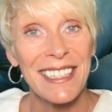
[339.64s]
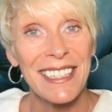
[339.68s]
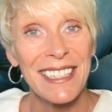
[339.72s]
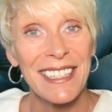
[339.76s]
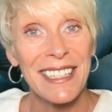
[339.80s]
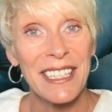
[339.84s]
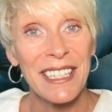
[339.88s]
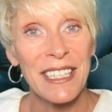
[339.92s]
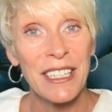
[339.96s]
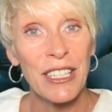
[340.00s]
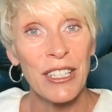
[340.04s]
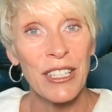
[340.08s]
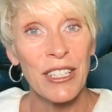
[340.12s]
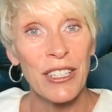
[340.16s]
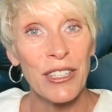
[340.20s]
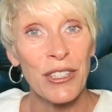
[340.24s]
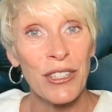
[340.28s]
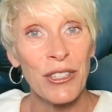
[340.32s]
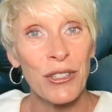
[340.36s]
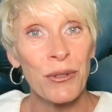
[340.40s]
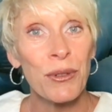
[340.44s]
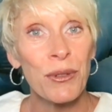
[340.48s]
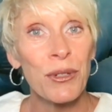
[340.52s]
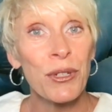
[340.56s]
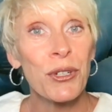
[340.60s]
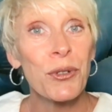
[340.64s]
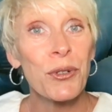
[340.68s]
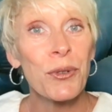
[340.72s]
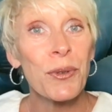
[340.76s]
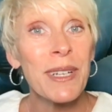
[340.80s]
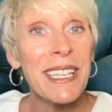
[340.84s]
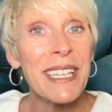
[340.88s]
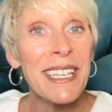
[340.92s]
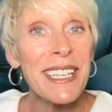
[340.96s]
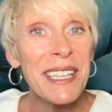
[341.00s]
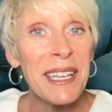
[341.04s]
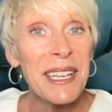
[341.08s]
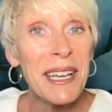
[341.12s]
that you
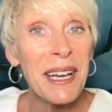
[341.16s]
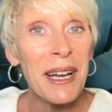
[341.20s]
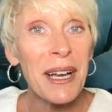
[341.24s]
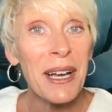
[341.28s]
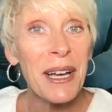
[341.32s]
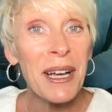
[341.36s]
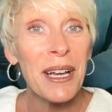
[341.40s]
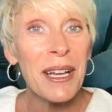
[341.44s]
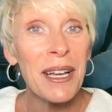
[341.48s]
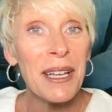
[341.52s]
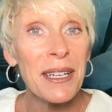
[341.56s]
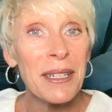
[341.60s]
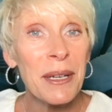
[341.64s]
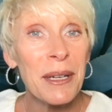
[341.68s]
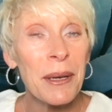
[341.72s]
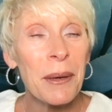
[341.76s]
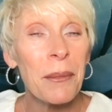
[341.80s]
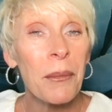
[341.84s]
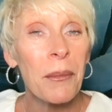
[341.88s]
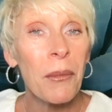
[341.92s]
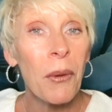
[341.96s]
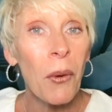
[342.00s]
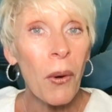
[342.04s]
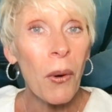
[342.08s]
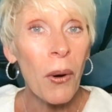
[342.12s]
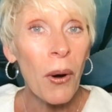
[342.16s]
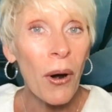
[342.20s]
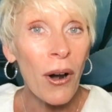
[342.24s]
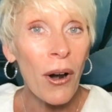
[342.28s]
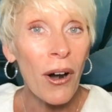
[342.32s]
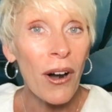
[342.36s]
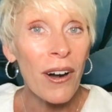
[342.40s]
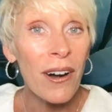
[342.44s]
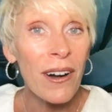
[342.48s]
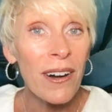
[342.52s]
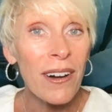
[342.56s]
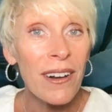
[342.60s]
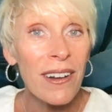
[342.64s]
agree on
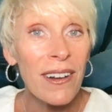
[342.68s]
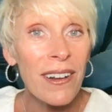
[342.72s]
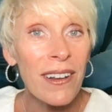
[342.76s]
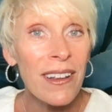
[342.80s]
more